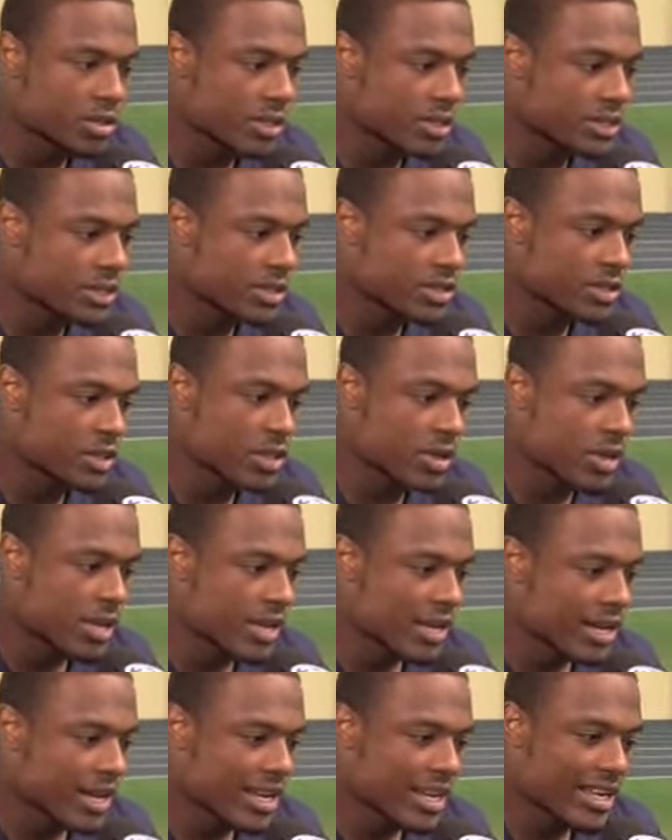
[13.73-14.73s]
Like I said, so
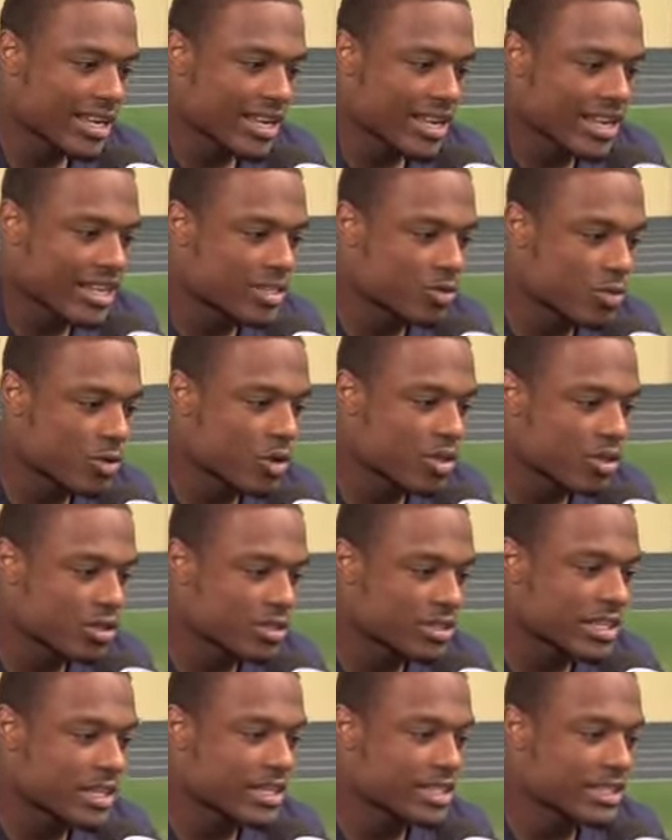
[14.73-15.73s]
and it's one of
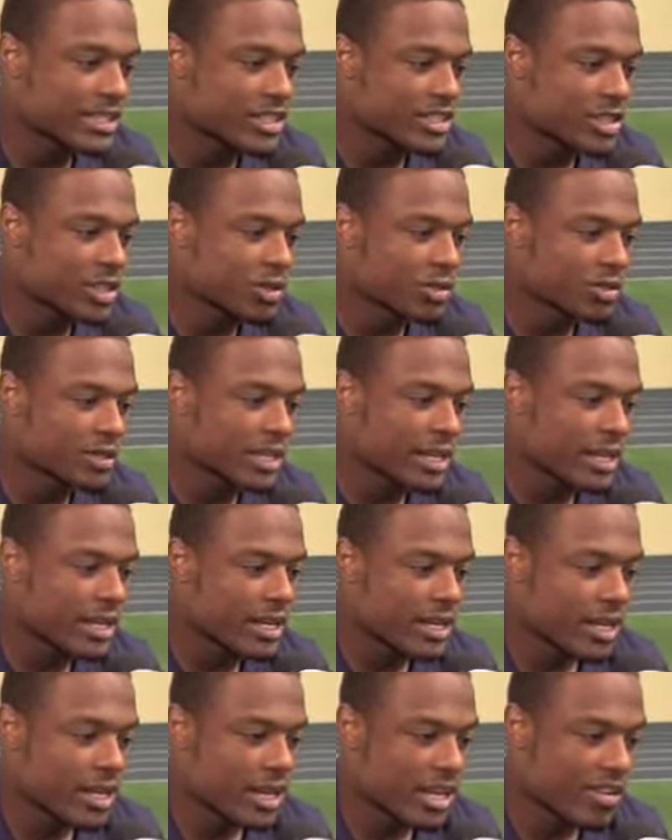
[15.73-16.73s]
those things that shows that
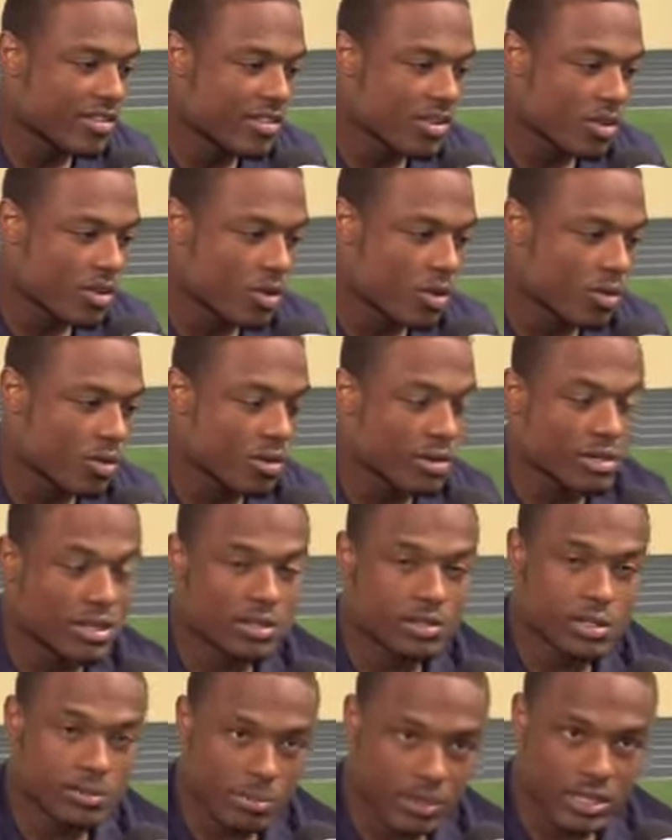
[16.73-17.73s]
even though,
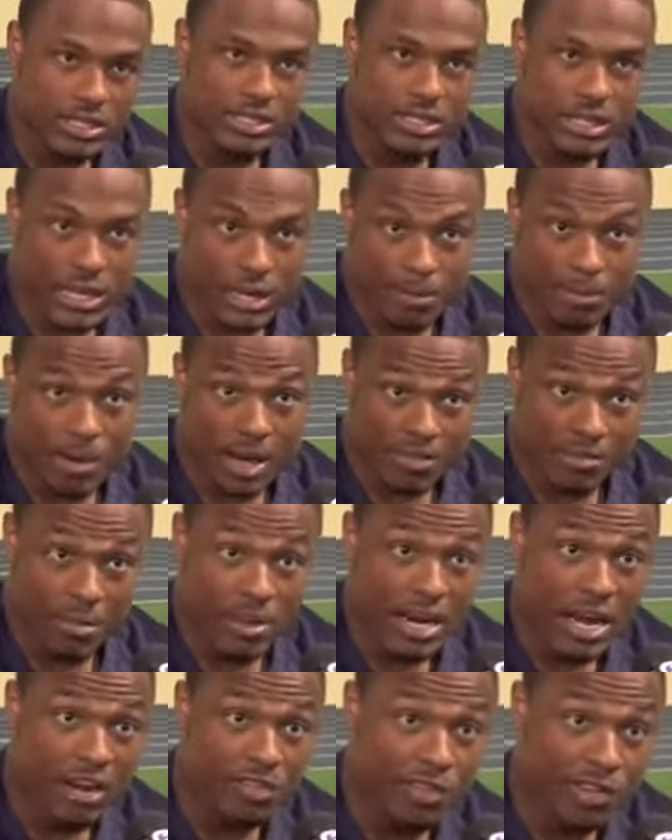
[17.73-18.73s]
like I said, I've
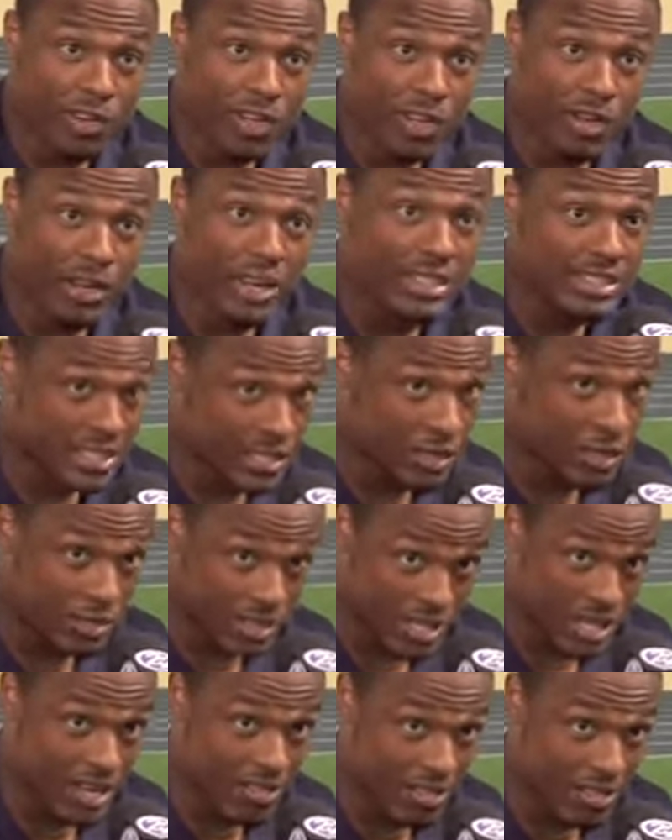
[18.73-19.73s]
been out for a year and I still
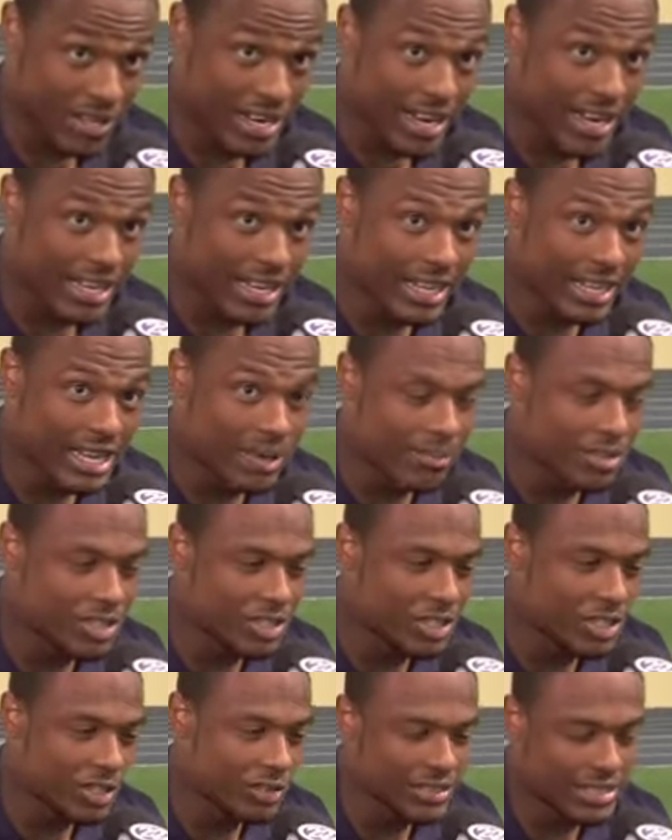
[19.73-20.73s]
can cover a guy like him, it
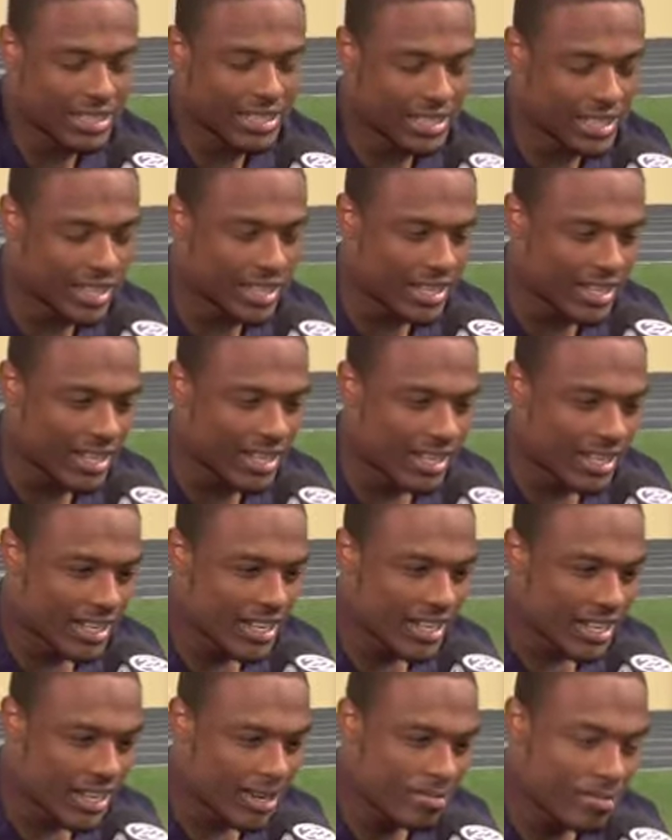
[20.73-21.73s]
just shows that, yeah,
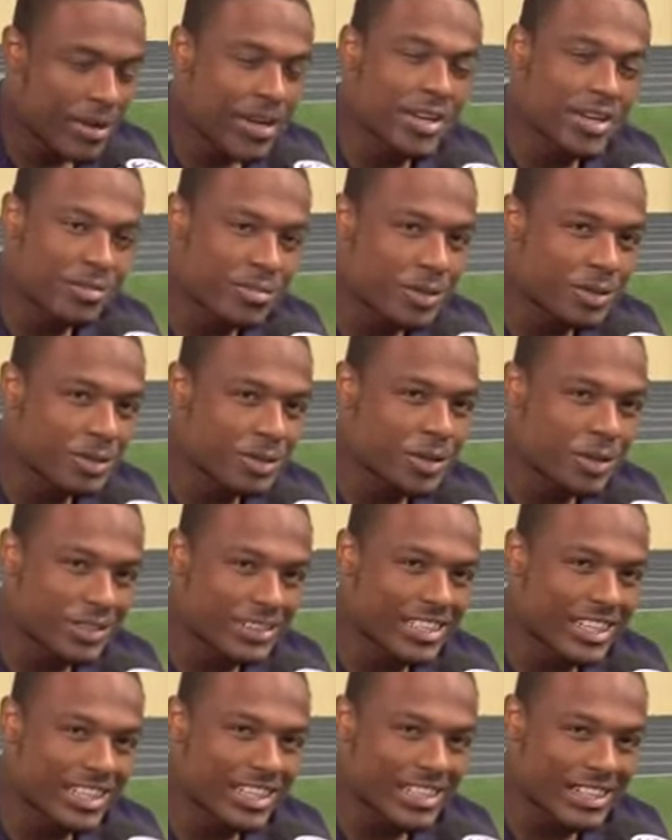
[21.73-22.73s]
I'm better than most
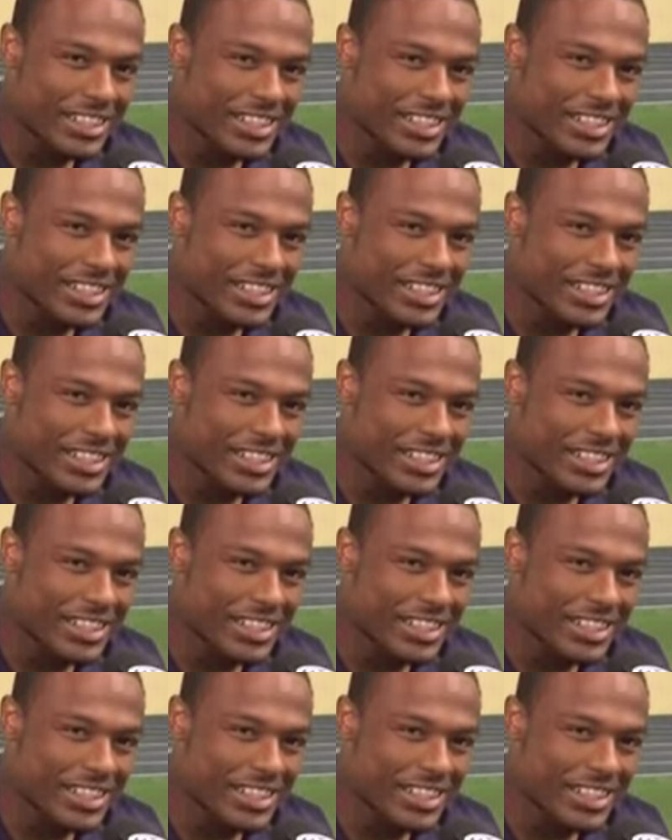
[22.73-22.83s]
corners out here.